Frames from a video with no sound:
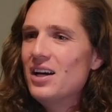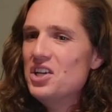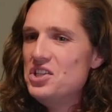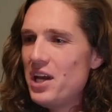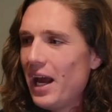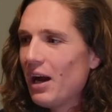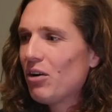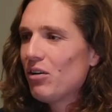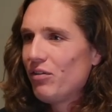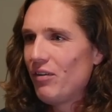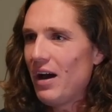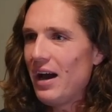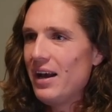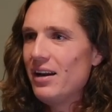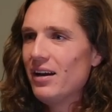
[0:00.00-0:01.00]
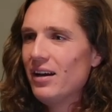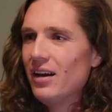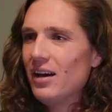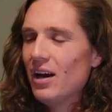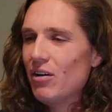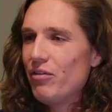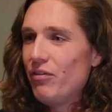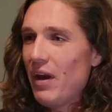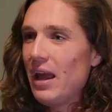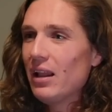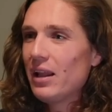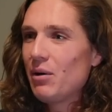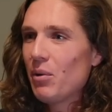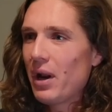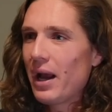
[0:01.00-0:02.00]
terrified of
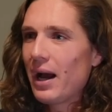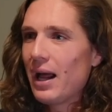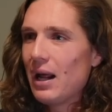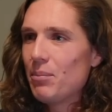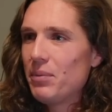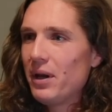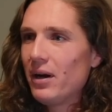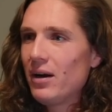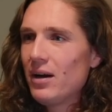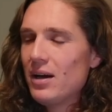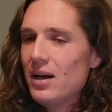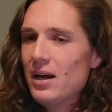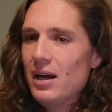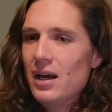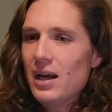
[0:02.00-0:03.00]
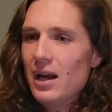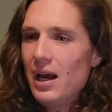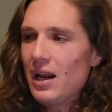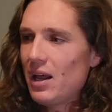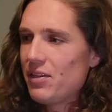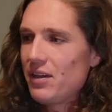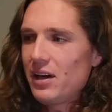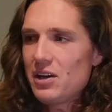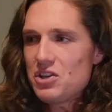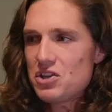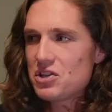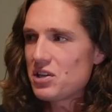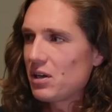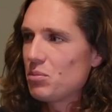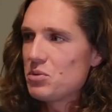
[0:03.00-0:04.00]
failing when I got up there, and I think it
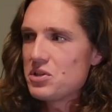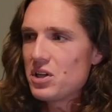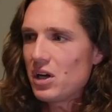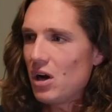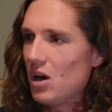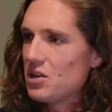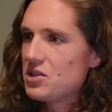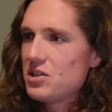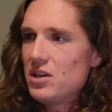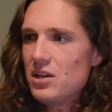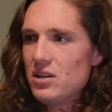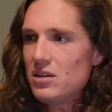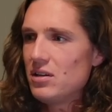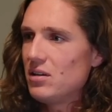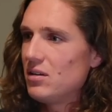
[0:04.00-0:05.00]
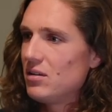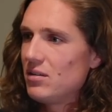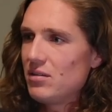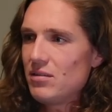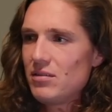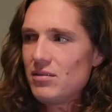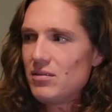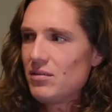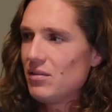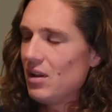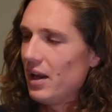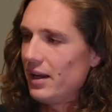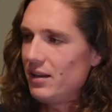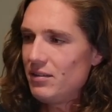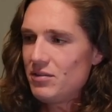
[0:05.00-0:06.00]
just like was the constant
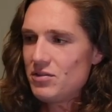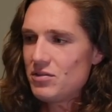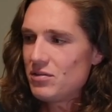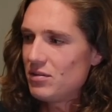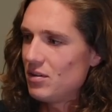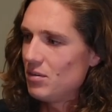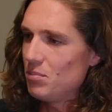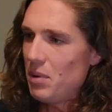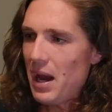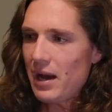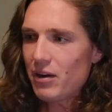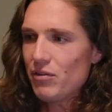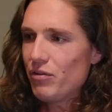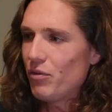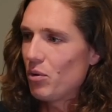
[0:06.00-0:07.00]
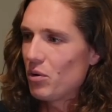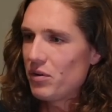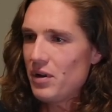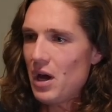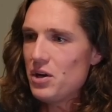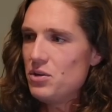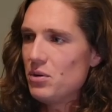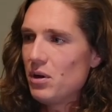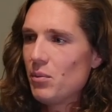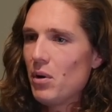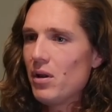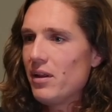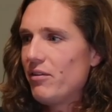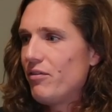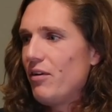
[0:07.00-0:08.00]
like back and forth not doing
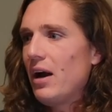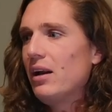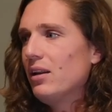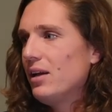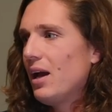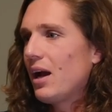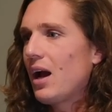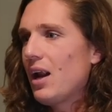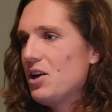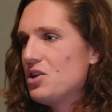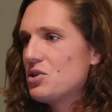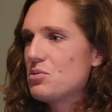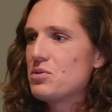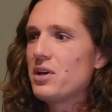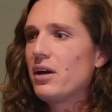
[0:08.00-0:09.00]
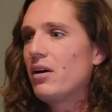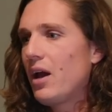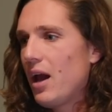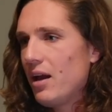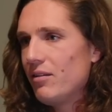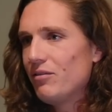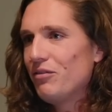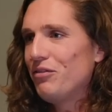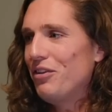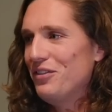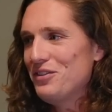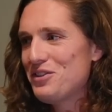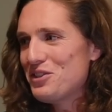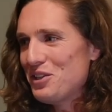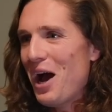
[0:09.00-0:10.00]
well that finally I kind of just was like, okay,
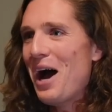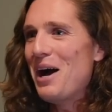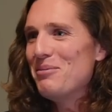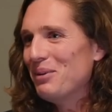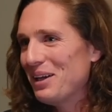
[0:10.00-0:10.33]
stop,